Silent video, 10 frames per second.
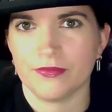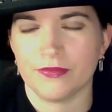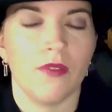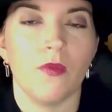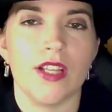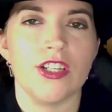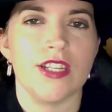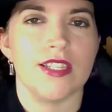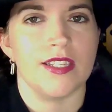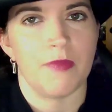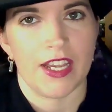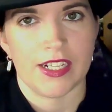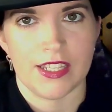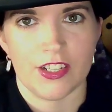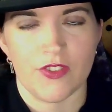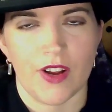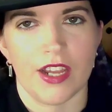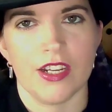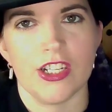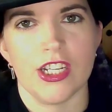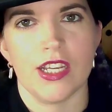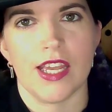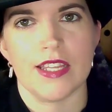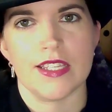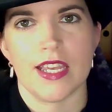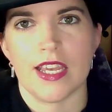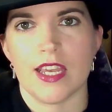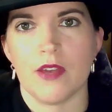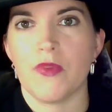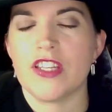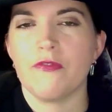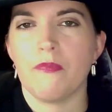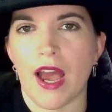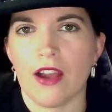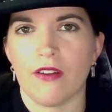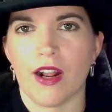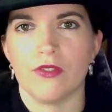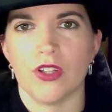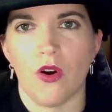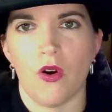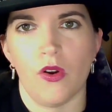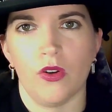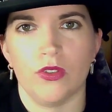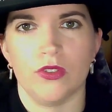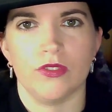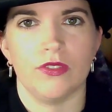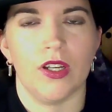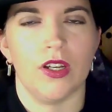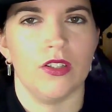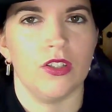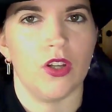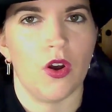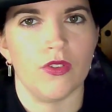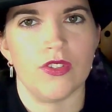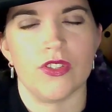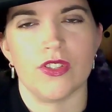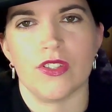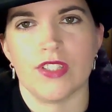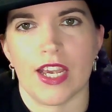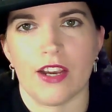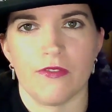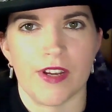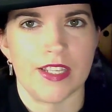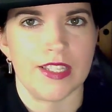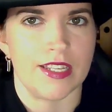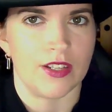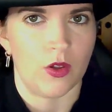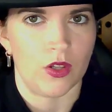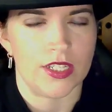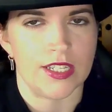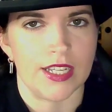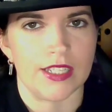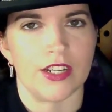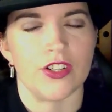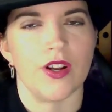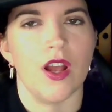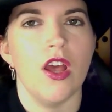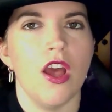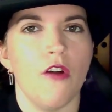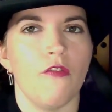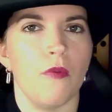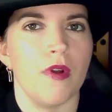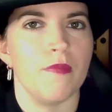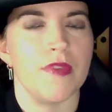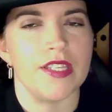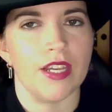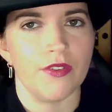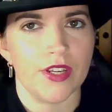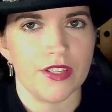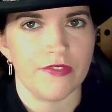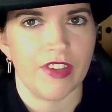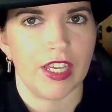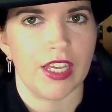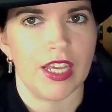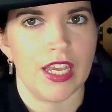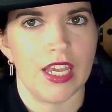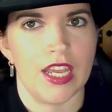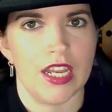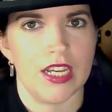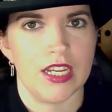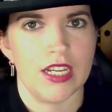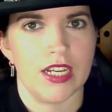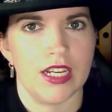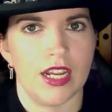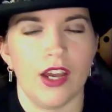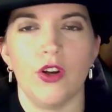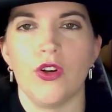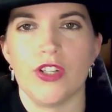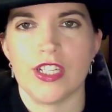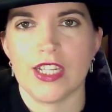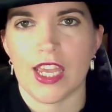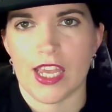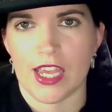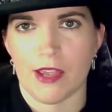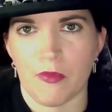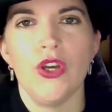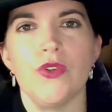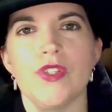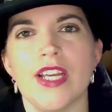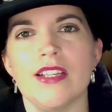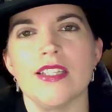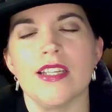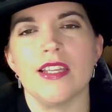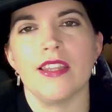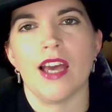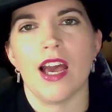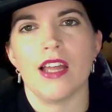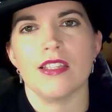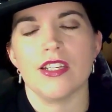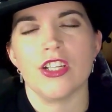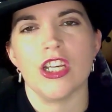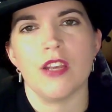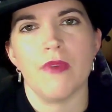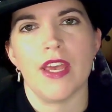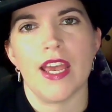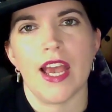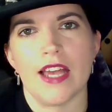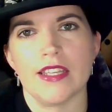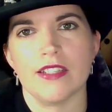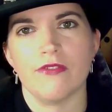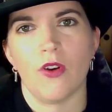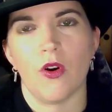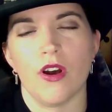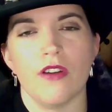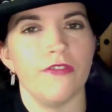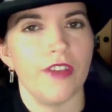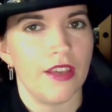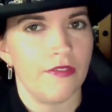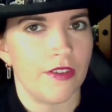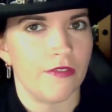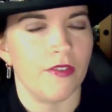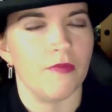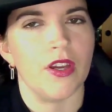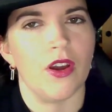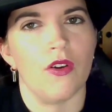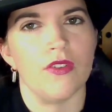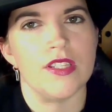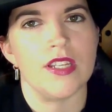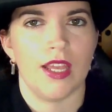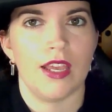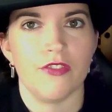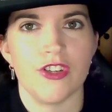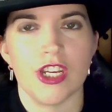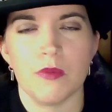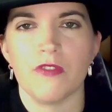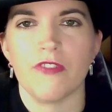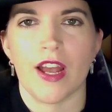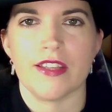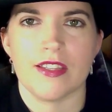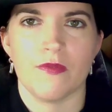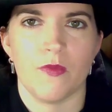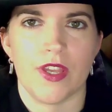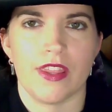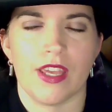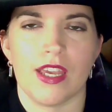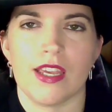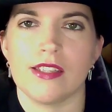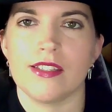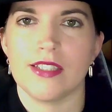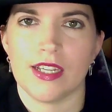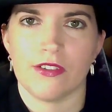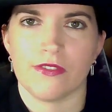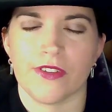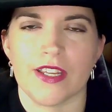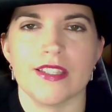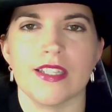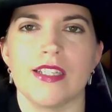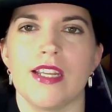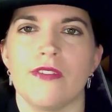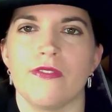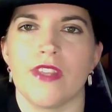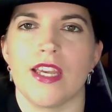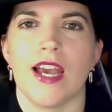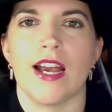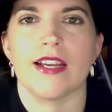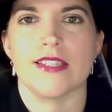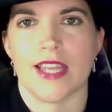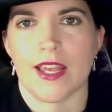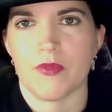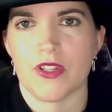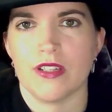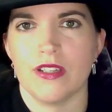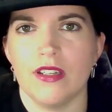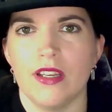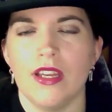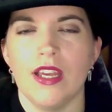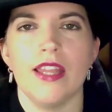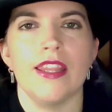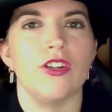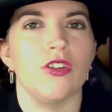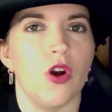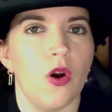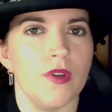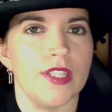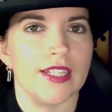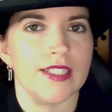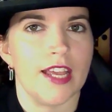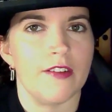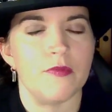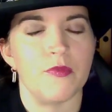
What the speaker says: And while she's inspecting the shrine, she gets a bit of background on gods, sacrifices, altars, etc. from a mysterious figure in a hooded cape who tells her that she may ask for a favour from the gods if she provides them with a sacrifice and if they accept. They don't always accept,